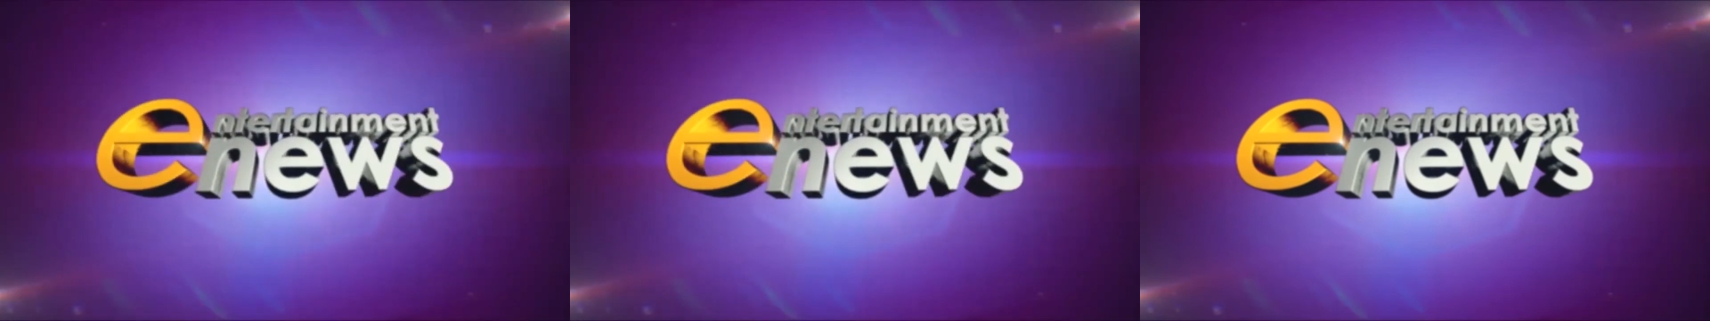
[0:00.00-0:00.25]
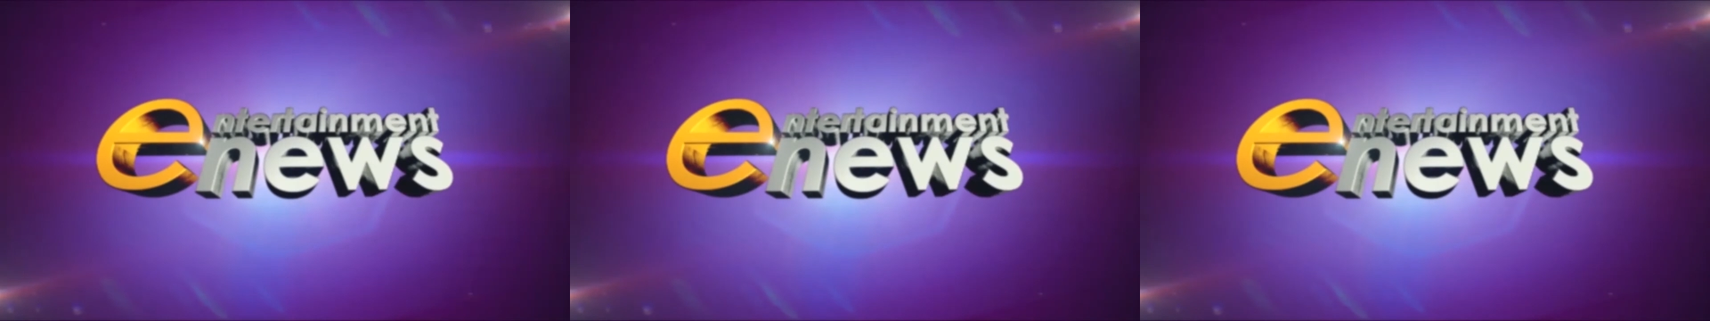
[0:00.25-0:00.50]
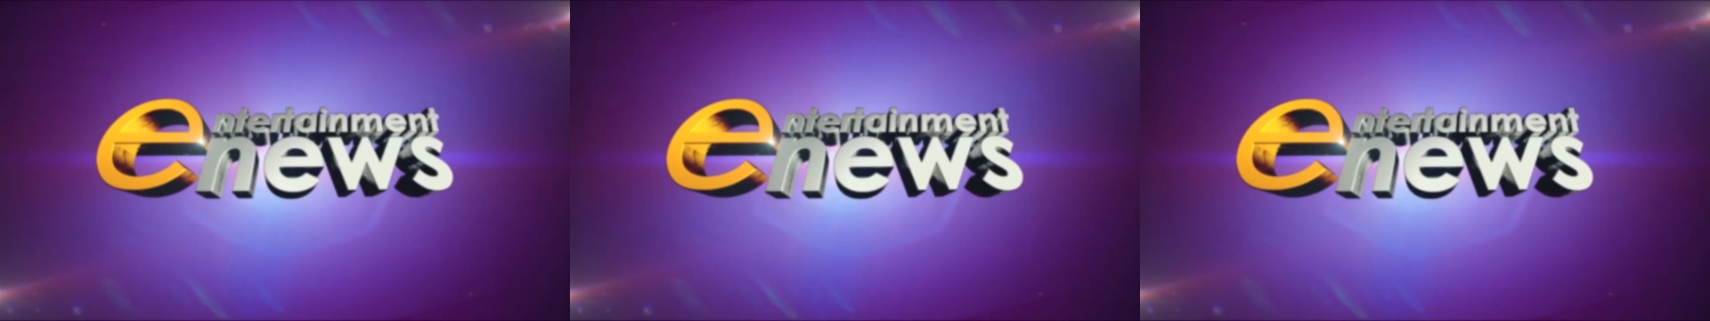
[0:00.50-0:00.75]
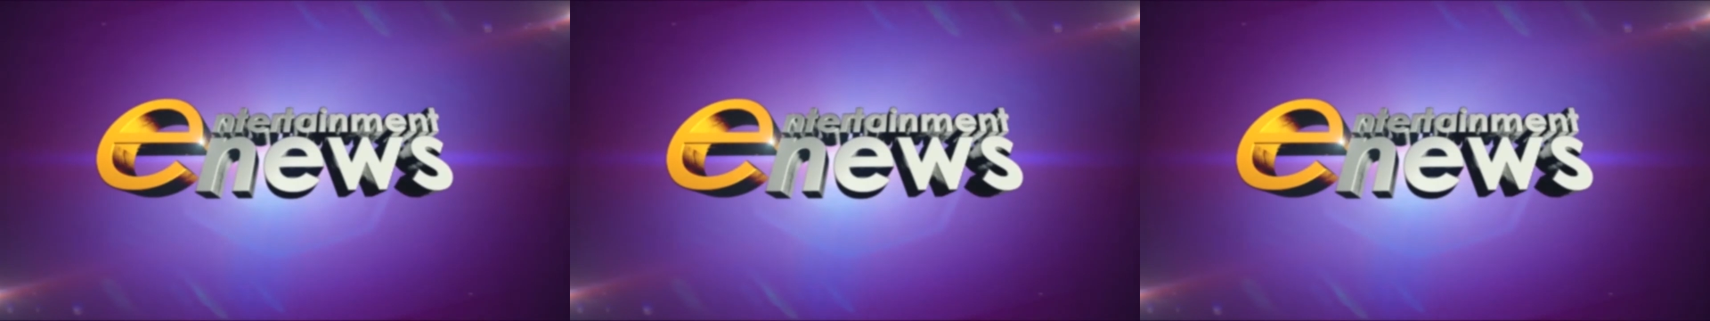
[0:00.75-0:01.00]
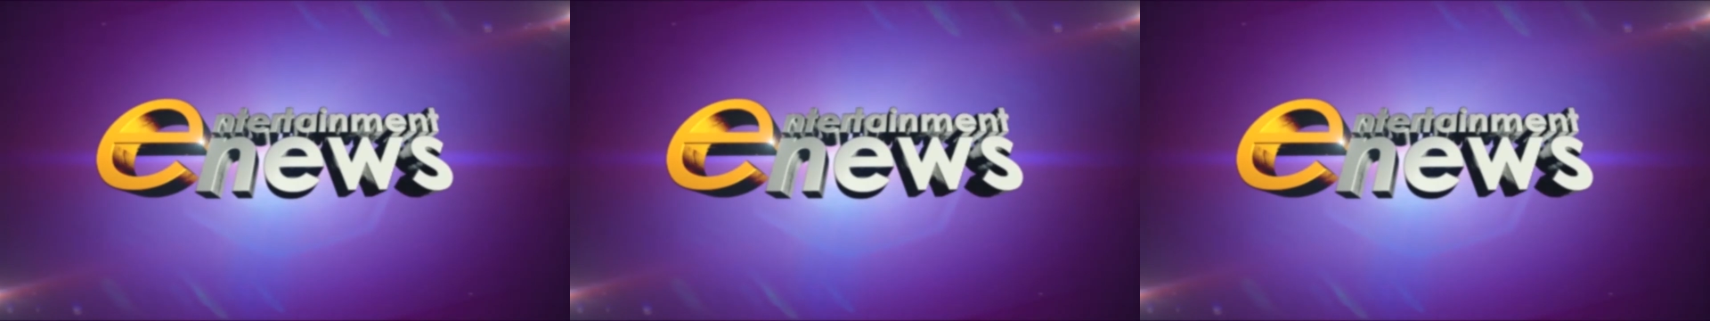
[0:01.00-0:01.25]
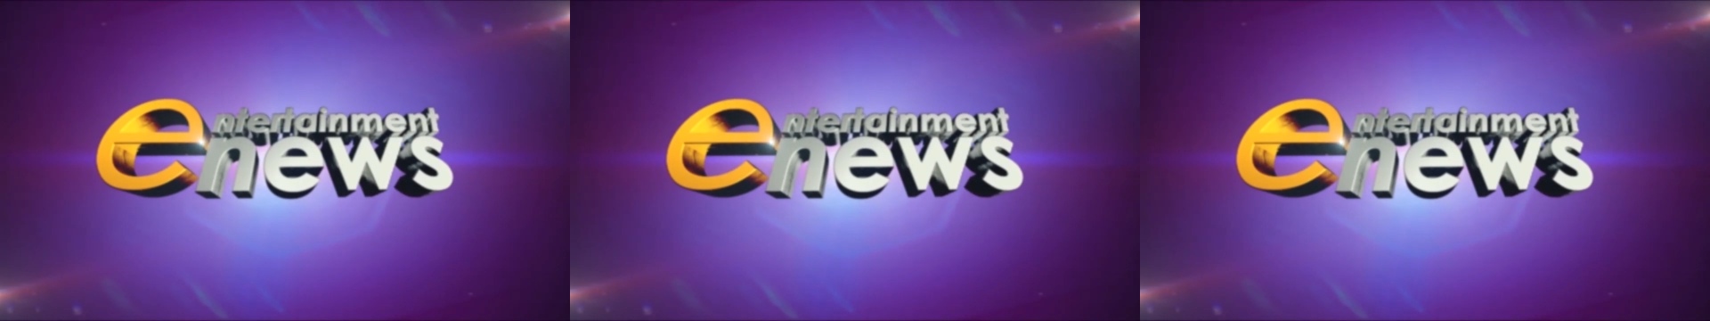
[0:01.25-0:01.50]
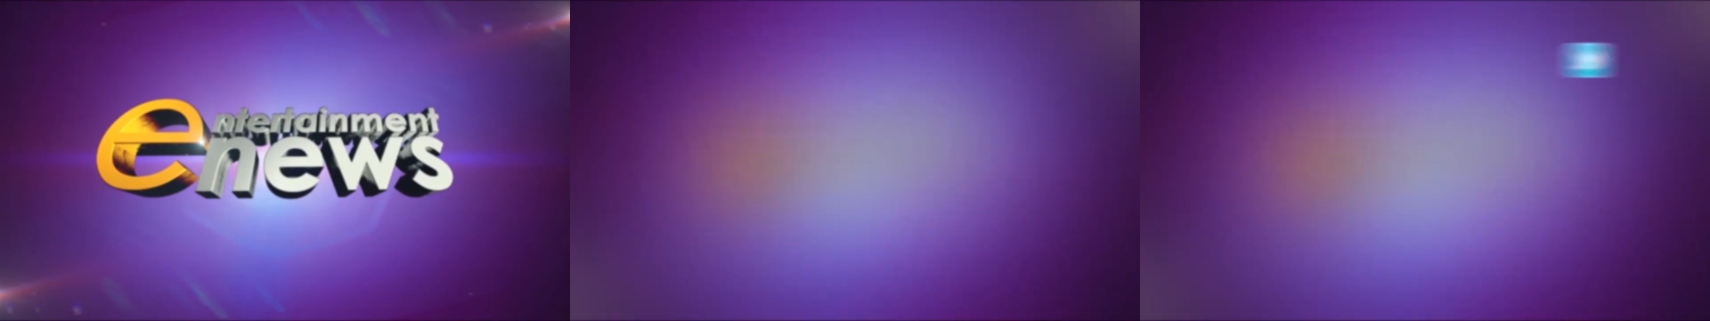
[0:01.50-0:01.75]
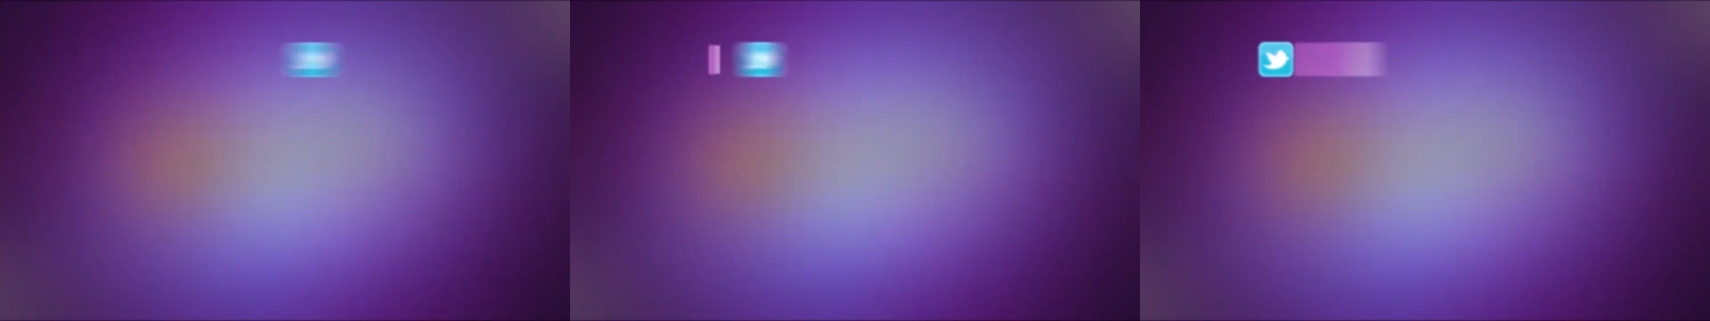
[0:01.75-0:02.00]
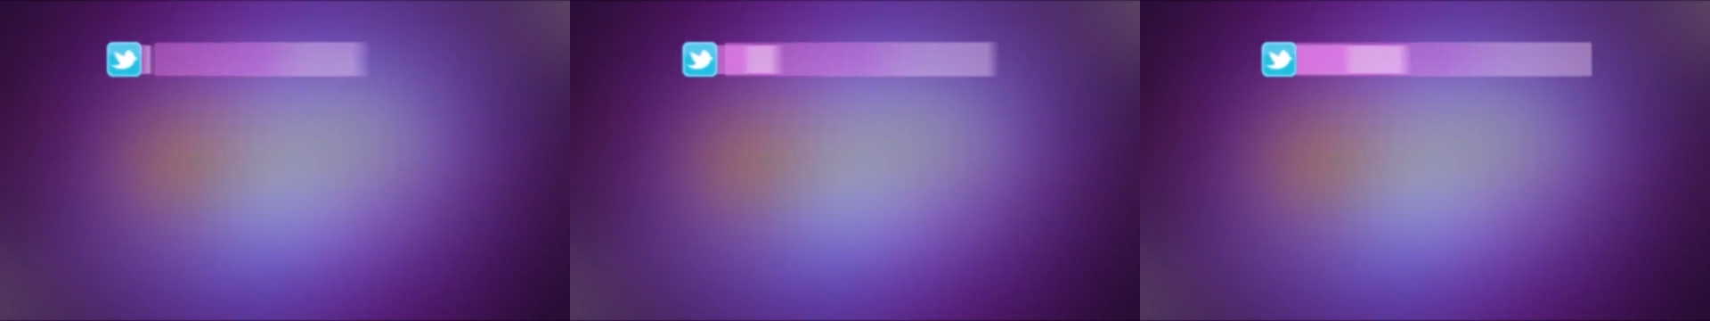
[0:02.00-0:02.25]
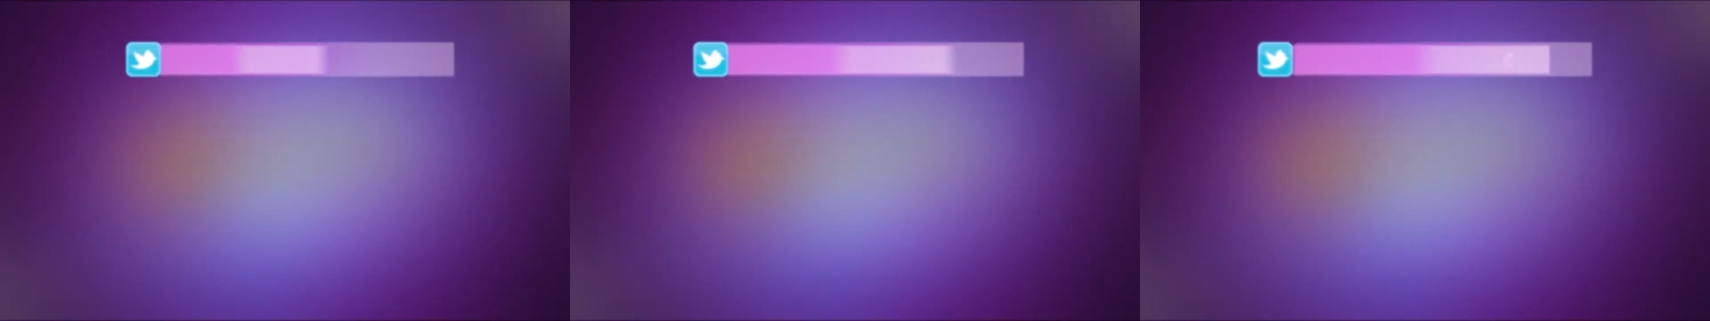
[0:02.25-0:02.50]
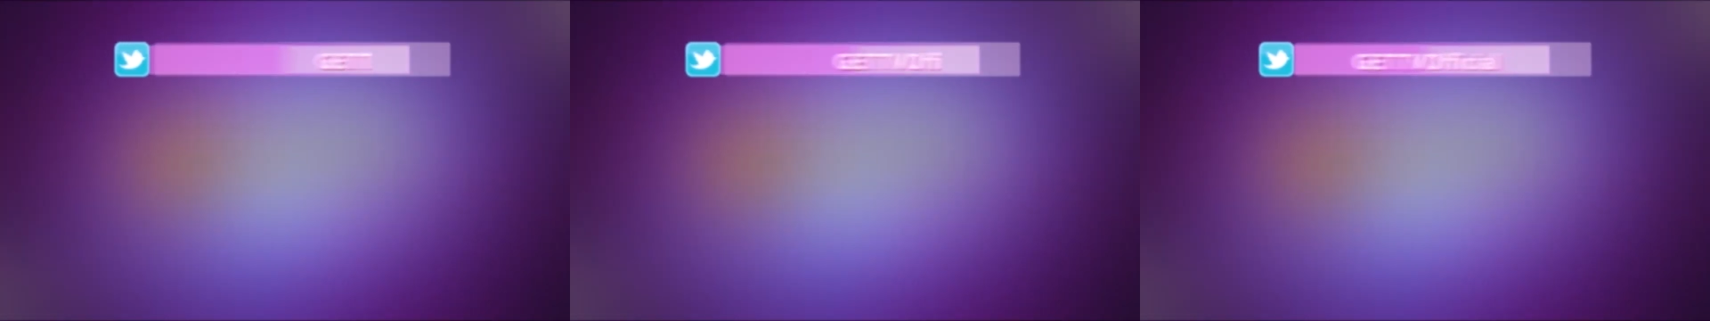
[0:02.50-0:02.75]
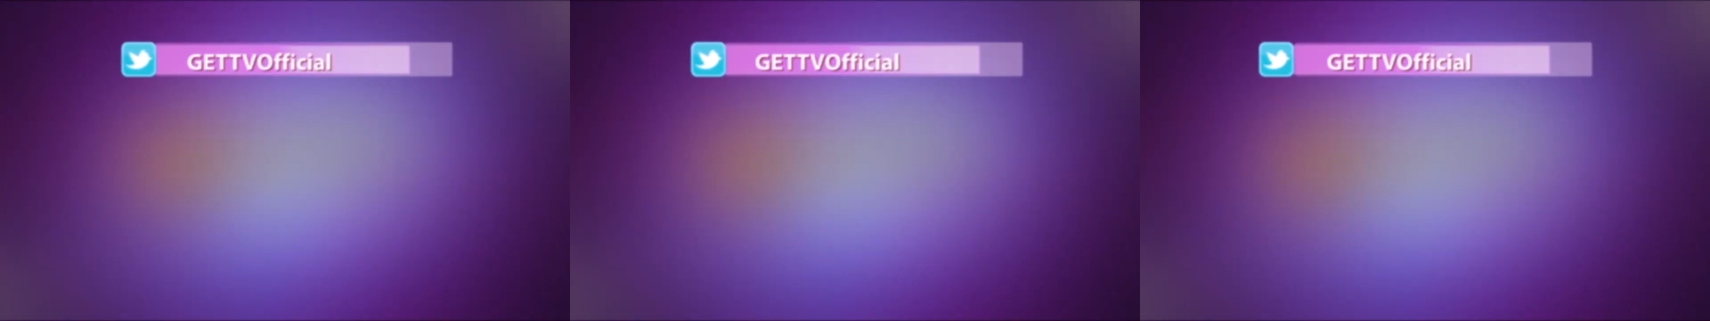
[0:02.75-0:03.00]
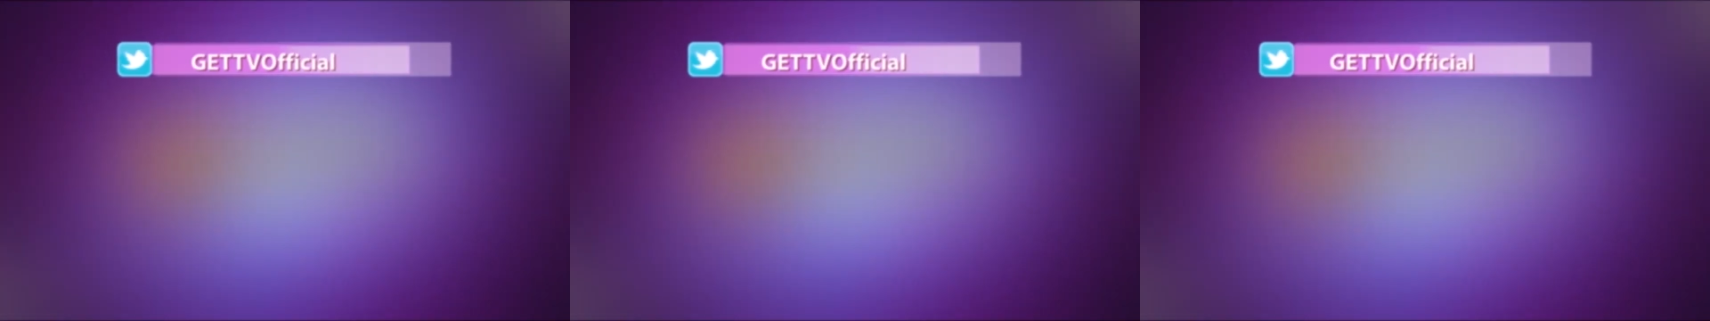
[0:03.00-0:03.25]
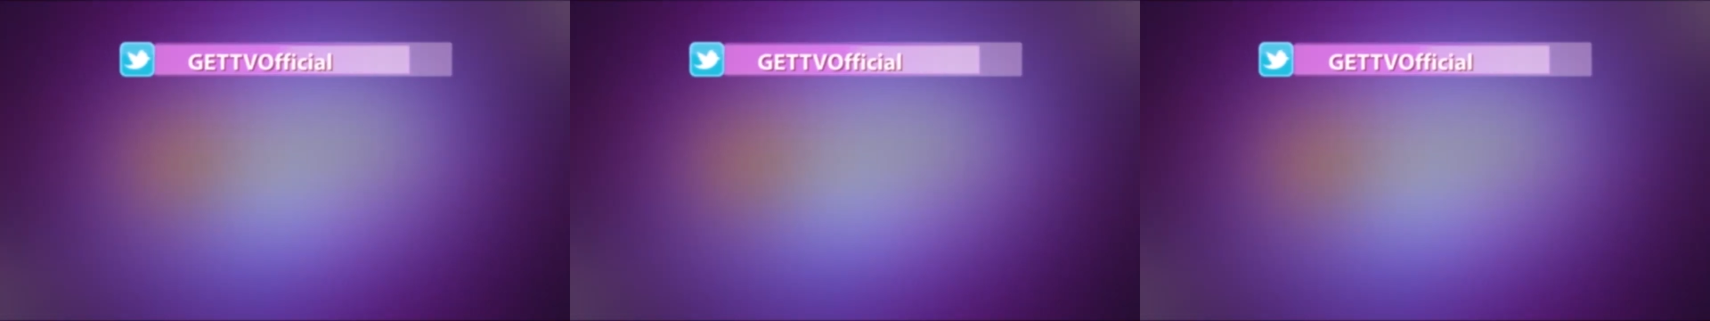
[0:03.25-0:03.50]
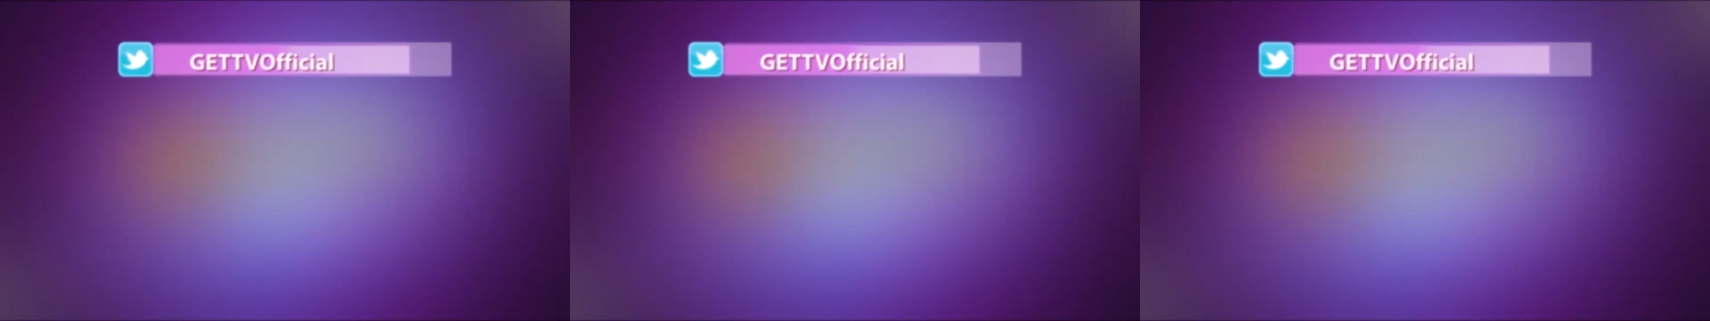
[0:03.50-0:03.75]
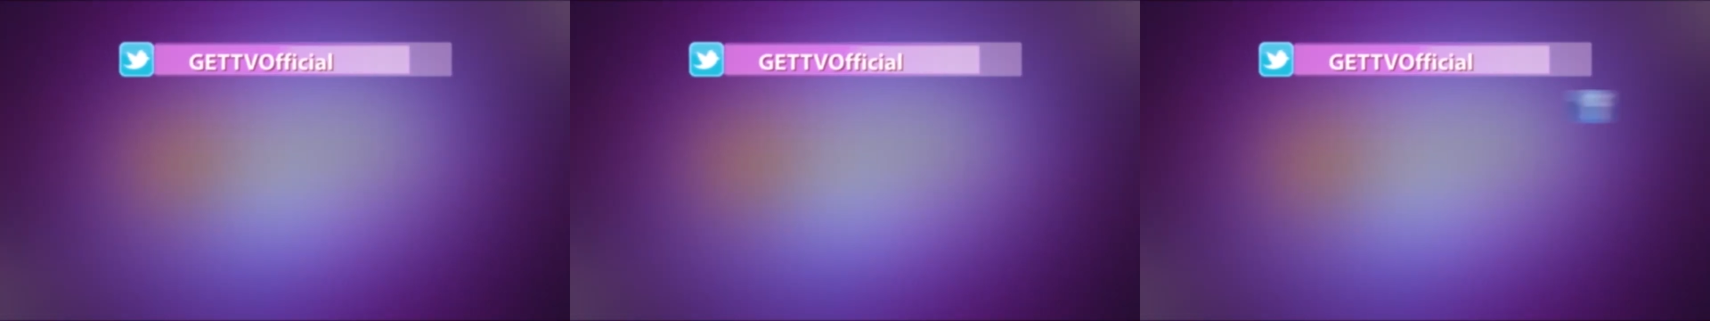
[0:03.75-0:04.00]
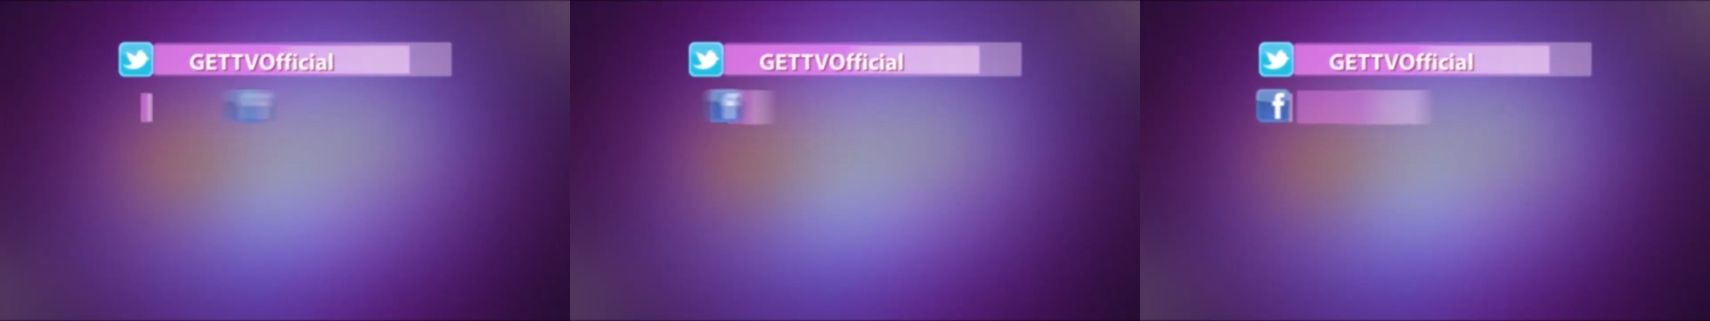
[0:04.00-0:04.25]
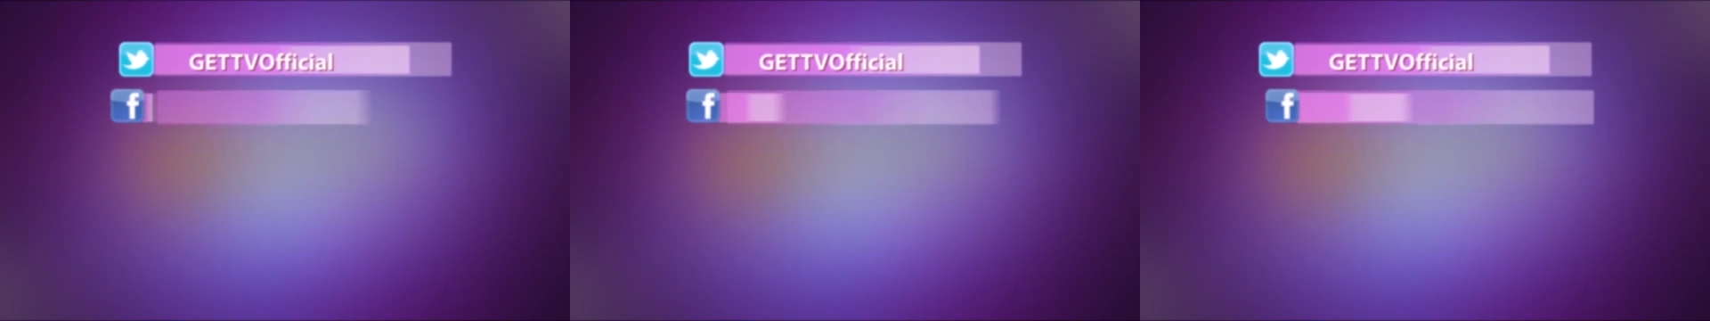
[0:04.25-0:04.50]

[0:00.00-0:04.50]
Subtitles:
Nobody's mouth can be seen.